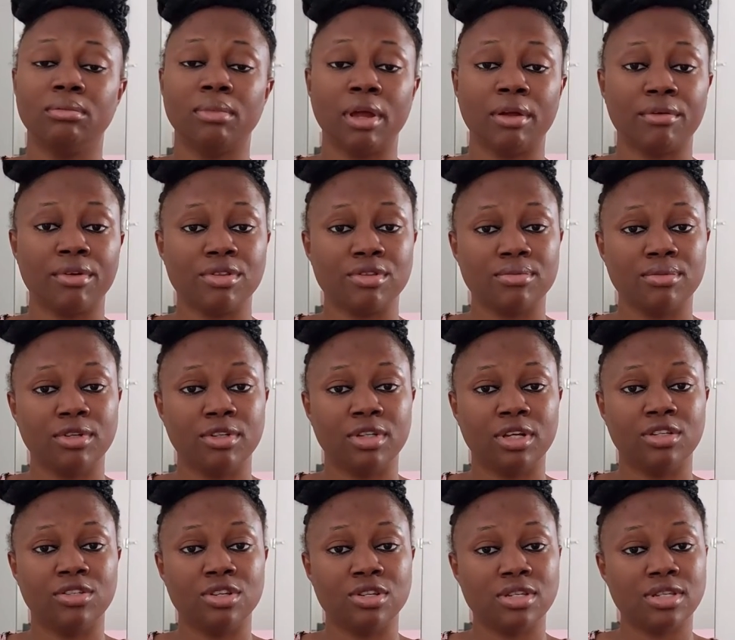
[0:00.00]
migrate to Malta,
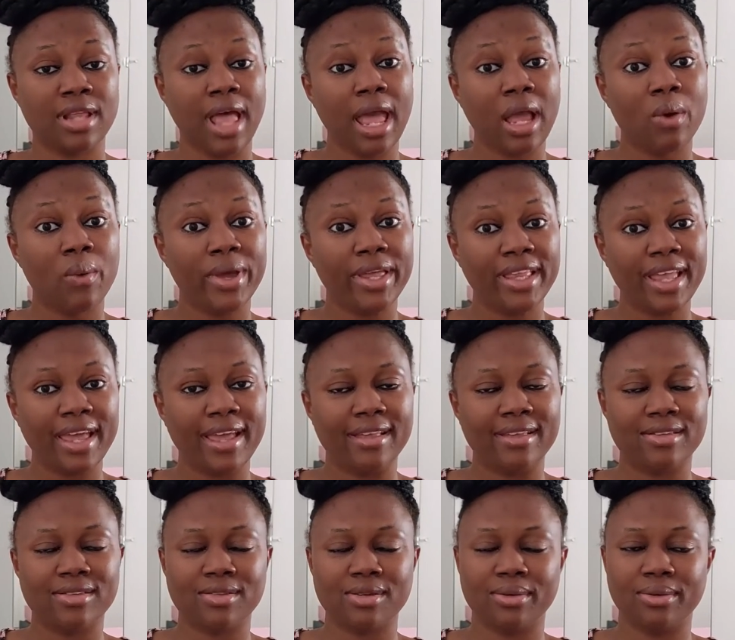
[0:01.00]
just like we
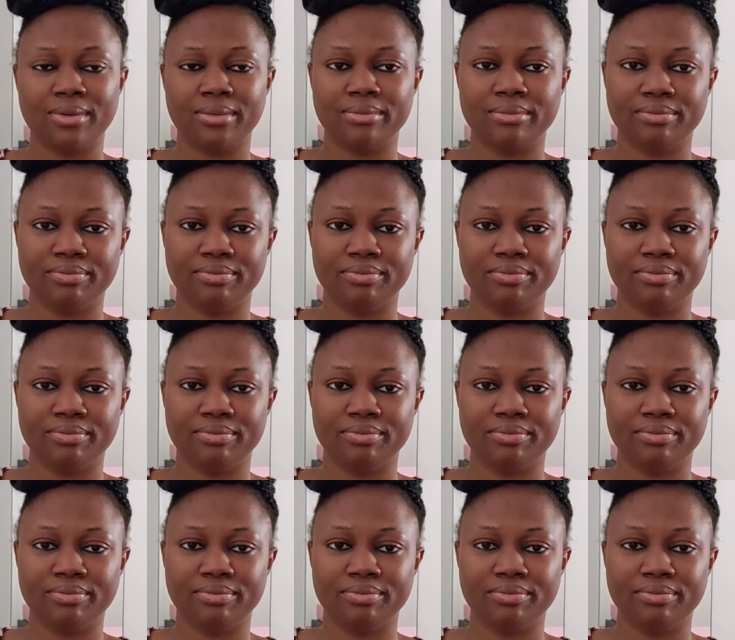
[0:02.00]
did. So,